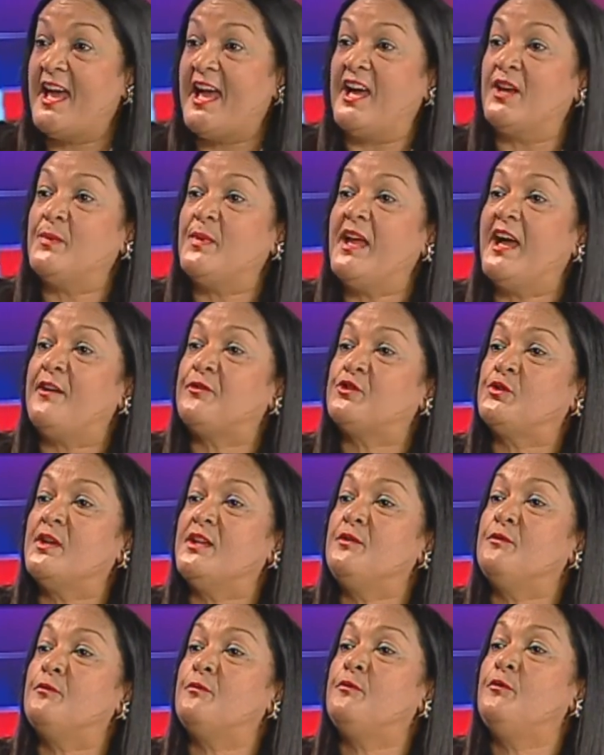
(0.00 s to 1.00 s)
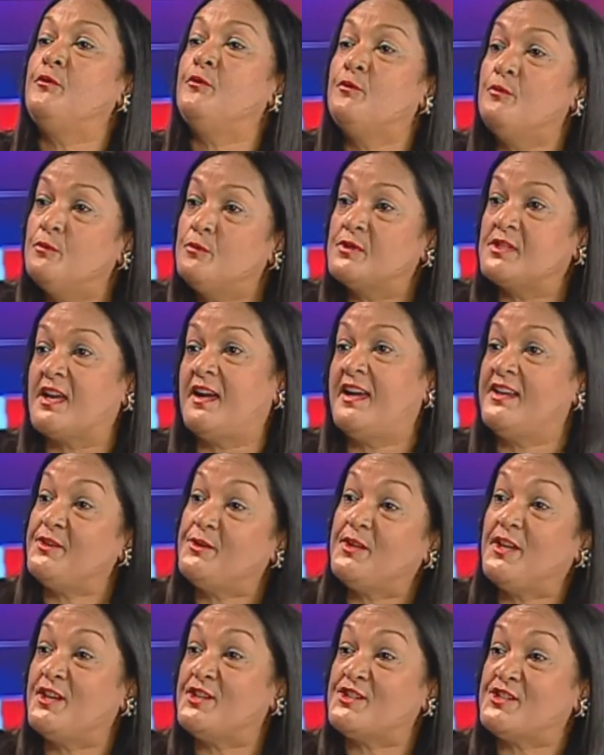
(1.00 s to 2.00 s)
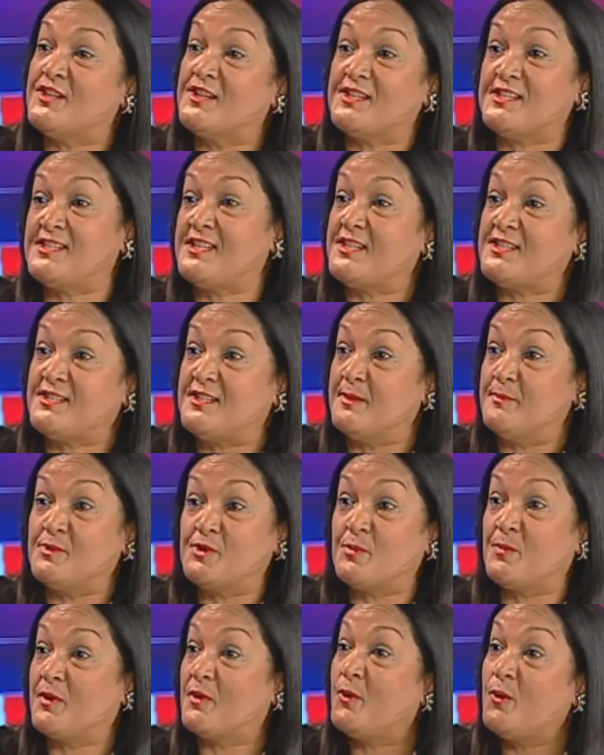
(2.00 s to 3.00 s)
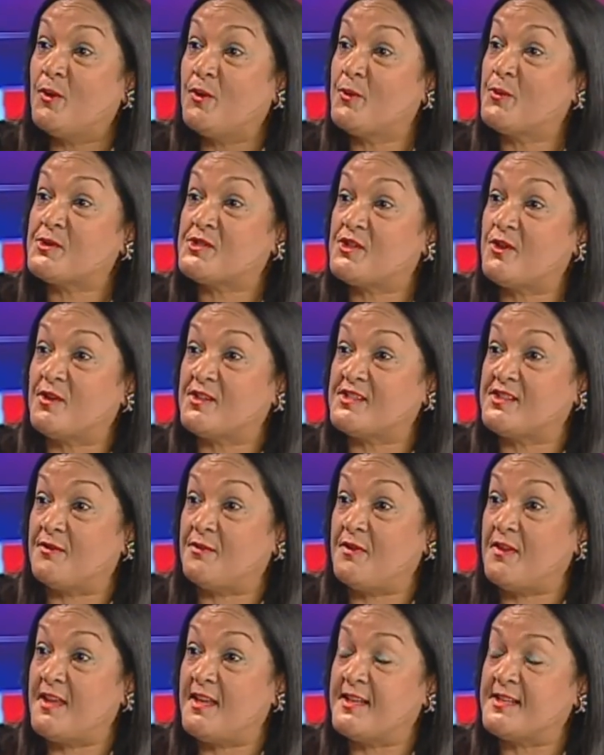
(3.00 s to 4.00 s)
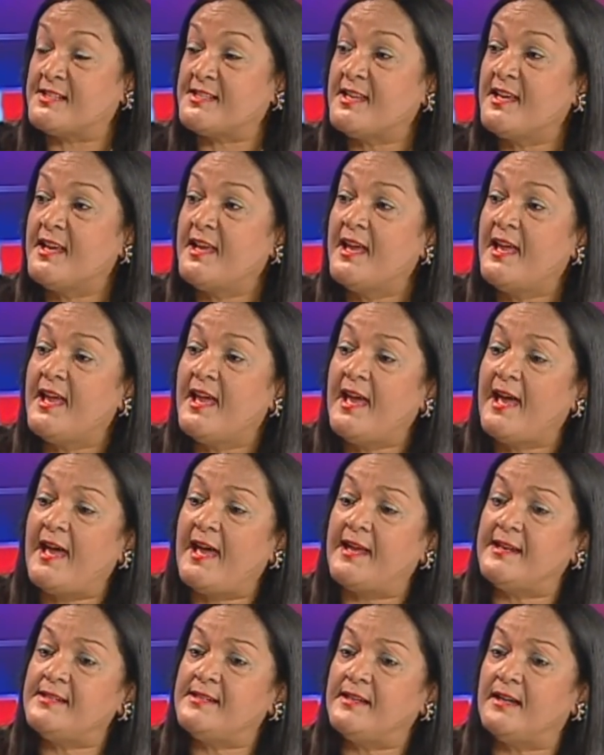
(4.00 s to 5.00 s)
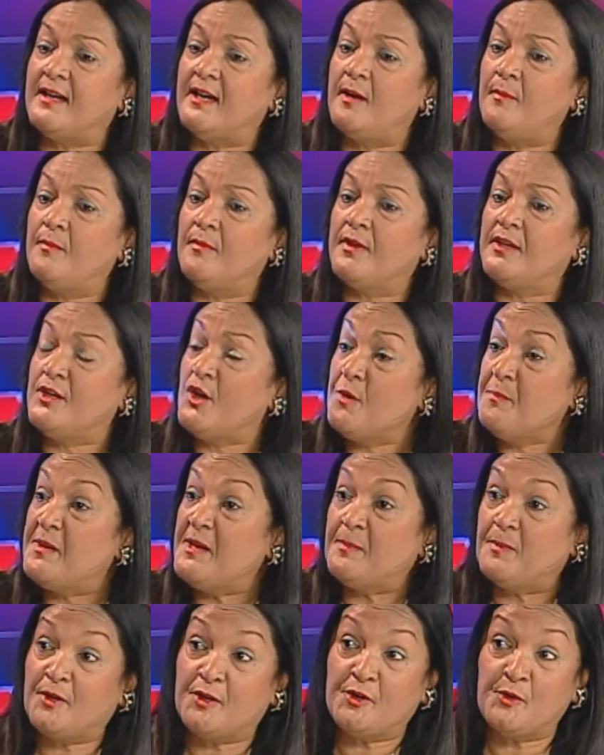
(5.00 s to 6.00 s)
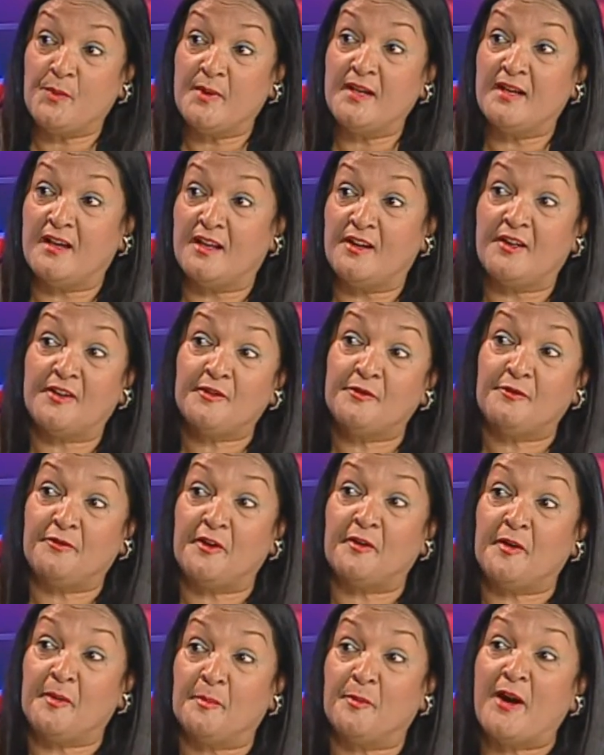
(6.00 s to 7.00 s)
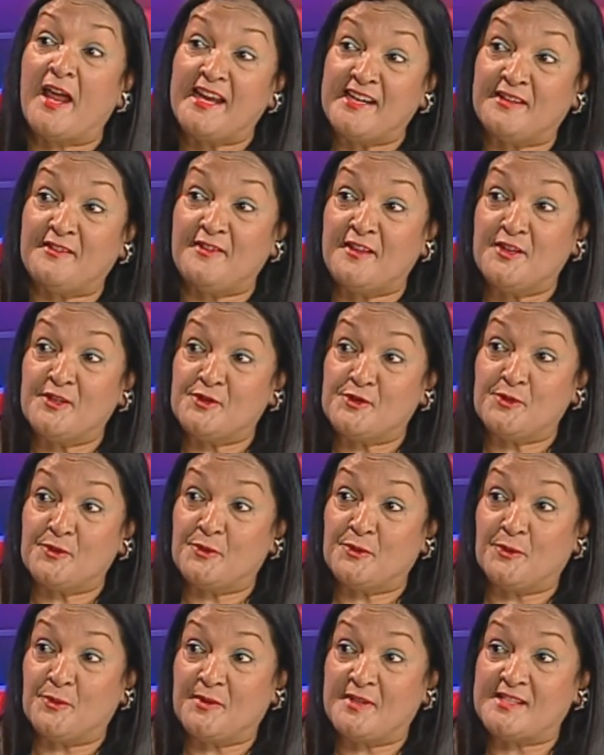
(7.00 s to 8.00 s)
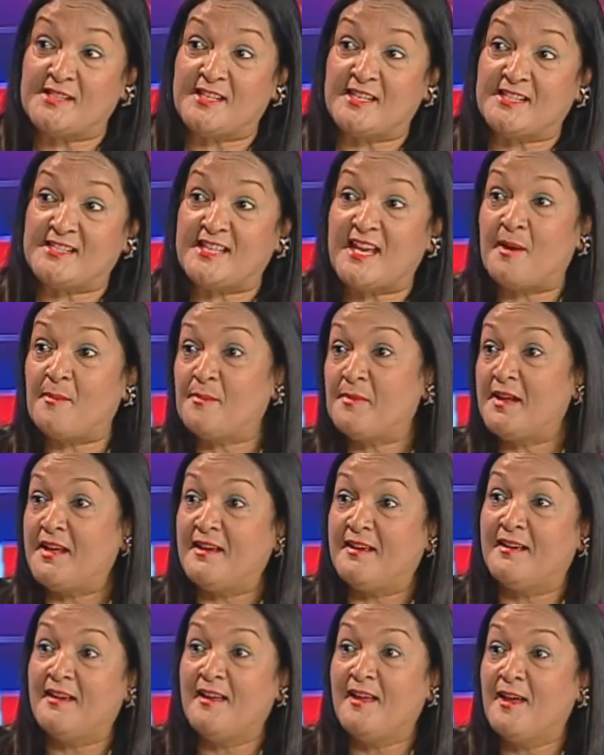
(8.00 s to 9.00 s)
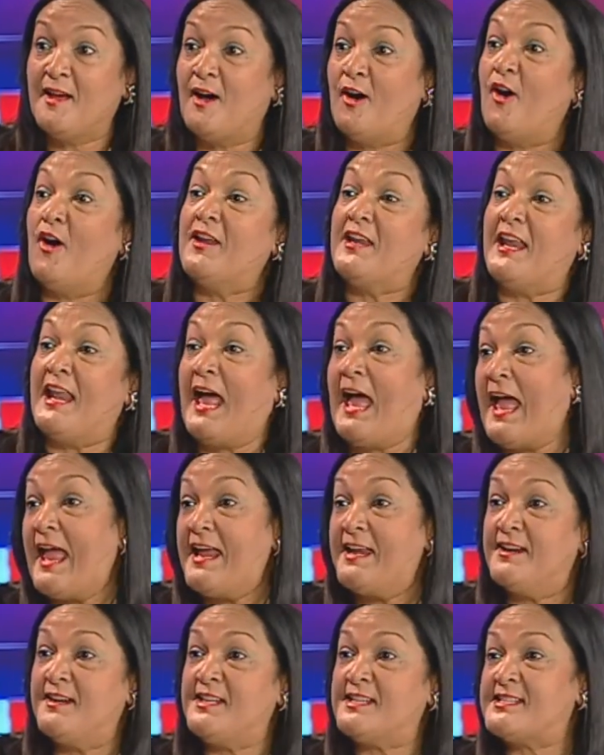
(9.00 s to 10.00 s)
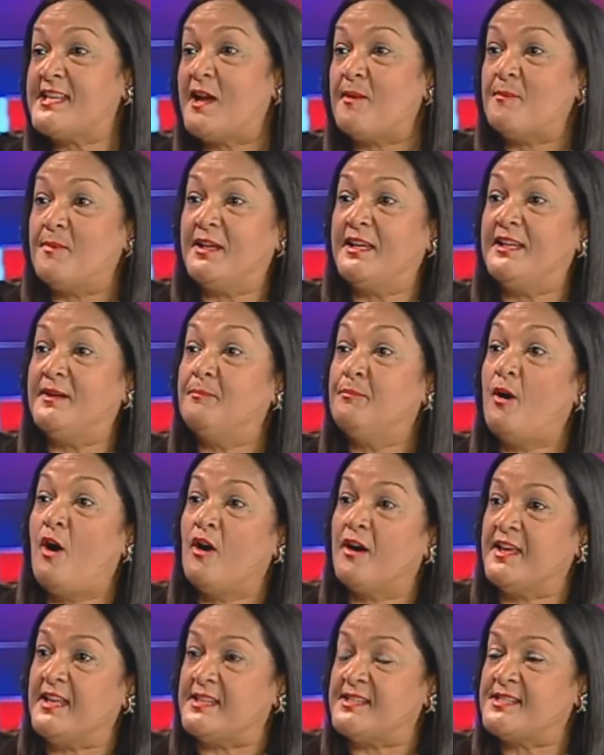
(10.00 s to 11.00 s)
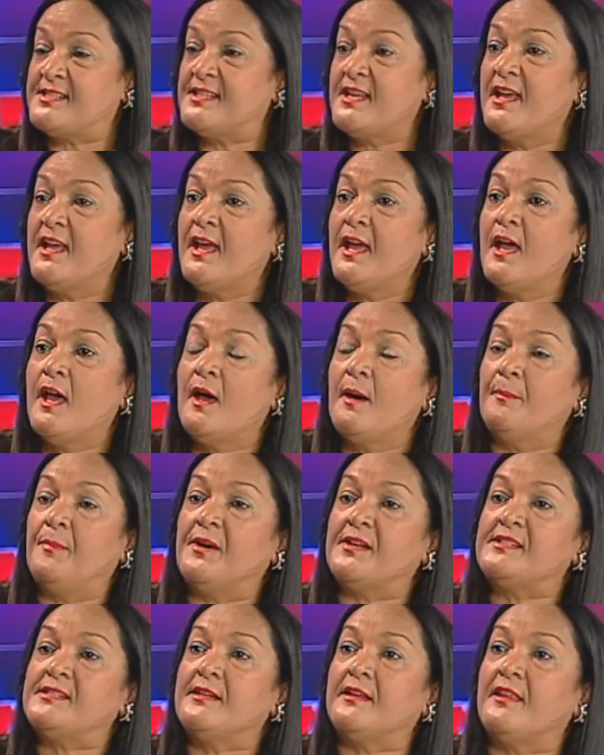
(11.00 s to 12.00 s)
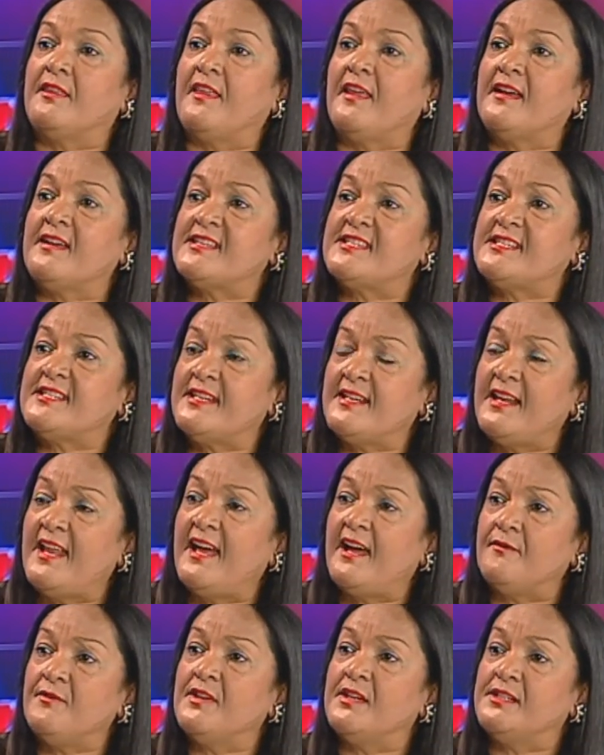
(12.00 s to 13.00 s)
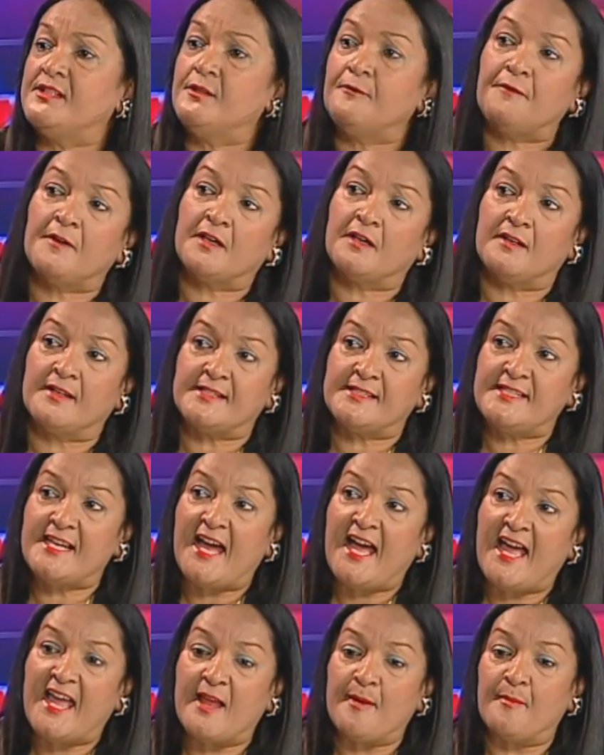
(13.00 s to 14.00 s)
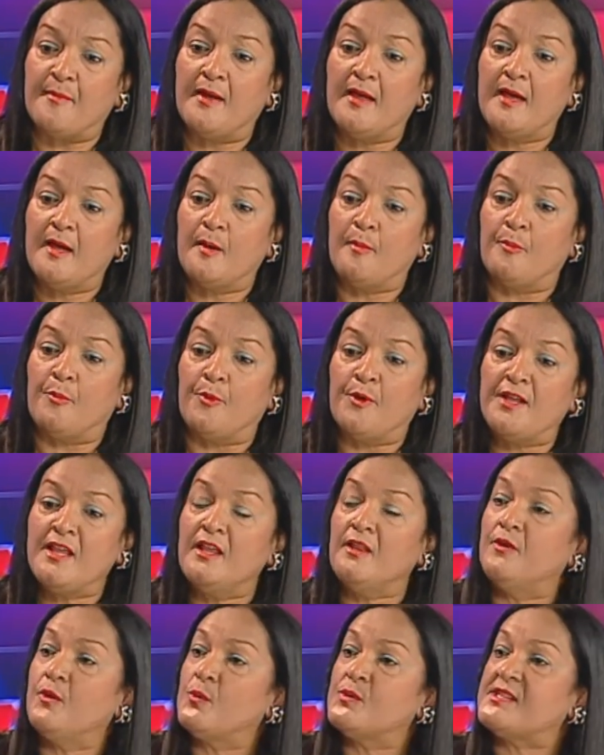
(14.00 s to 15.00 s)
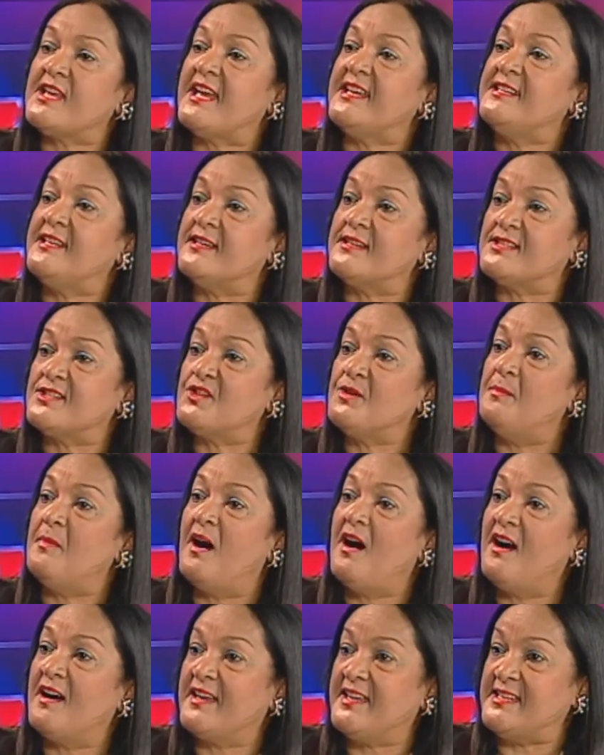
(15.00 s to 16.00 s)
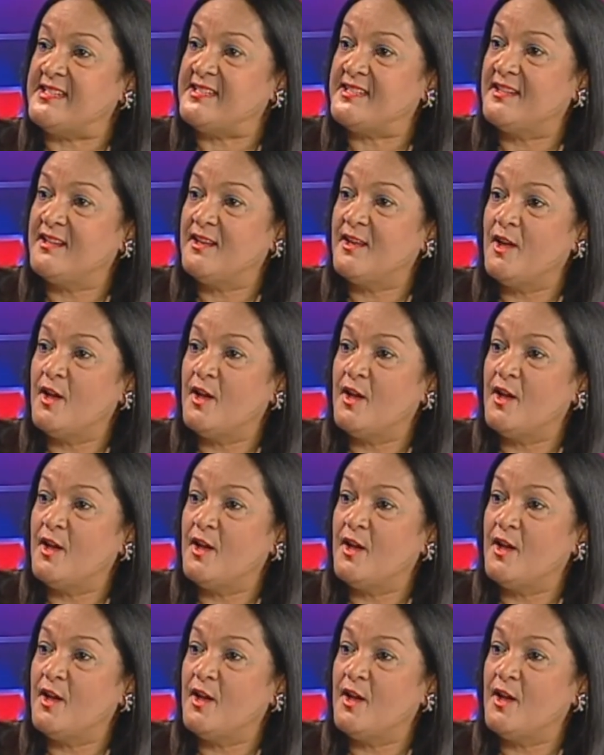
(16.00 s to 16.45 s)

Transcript: And we have to infuse our educational systems with all those sorts of things. And young people are doing a lot of very bright things, you know. It's happening online and it's happening in pockets. Yes. But they are still having a difficult time bringing those ideas to market,